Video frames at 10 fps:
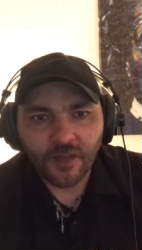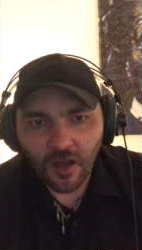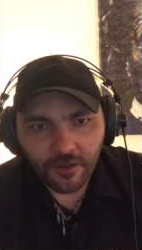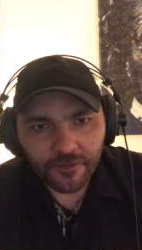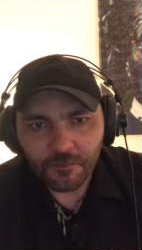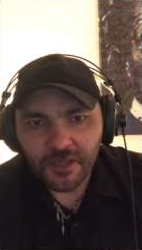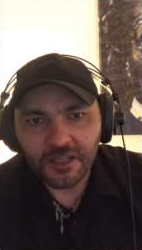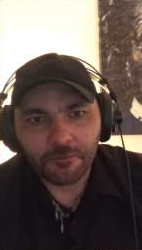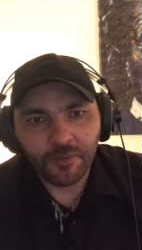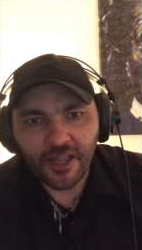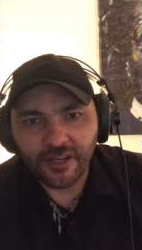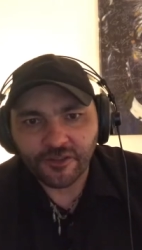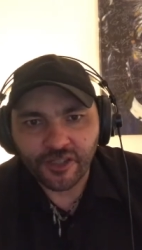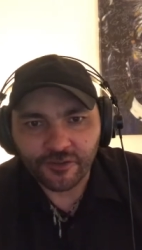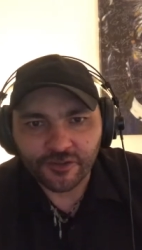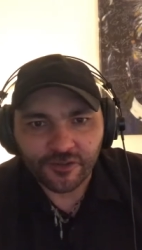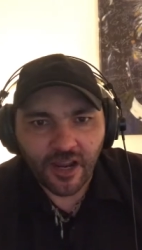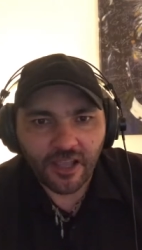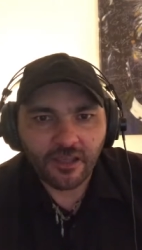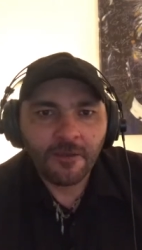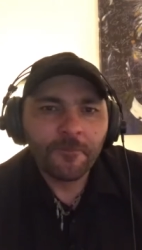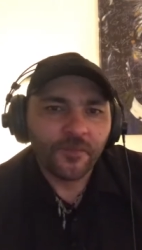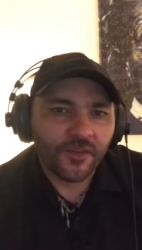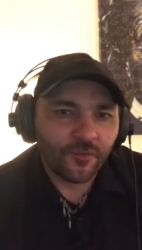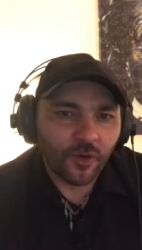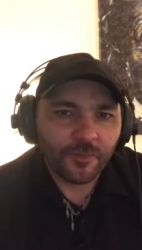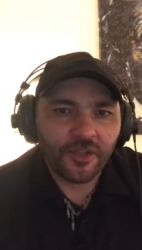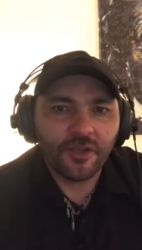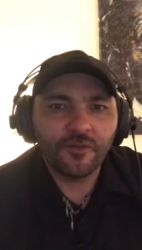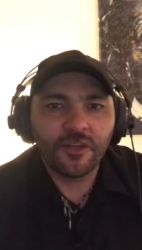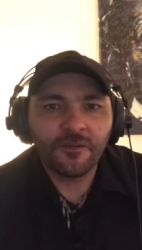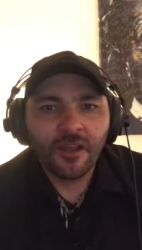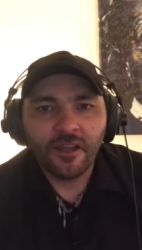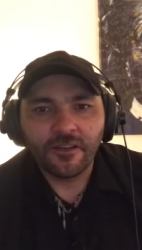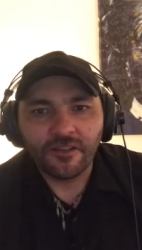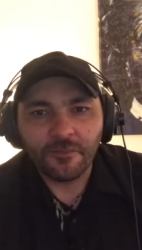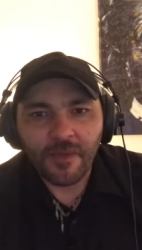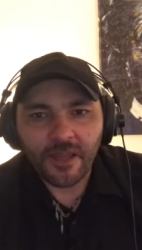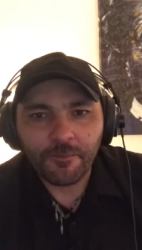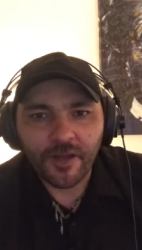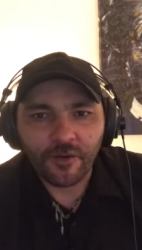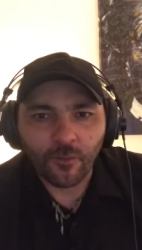All of you meet and plan a general strike. You form a union and you demand better